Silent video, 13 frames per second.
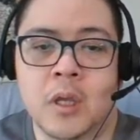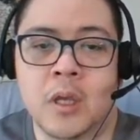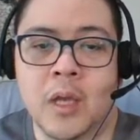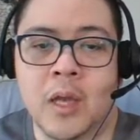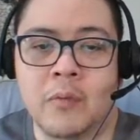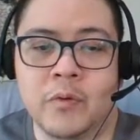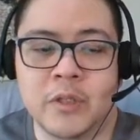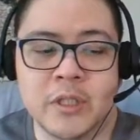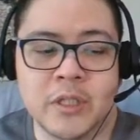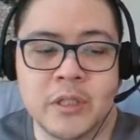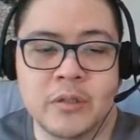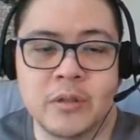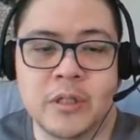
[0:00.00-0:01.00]
And we'll
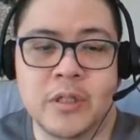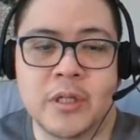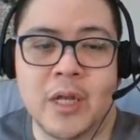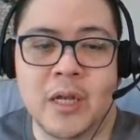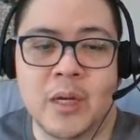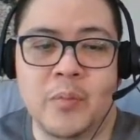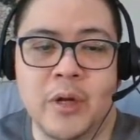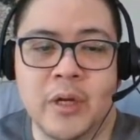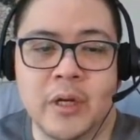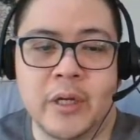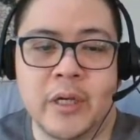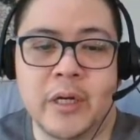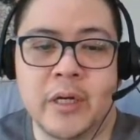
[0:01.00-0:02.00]
just use Thunderbringer here.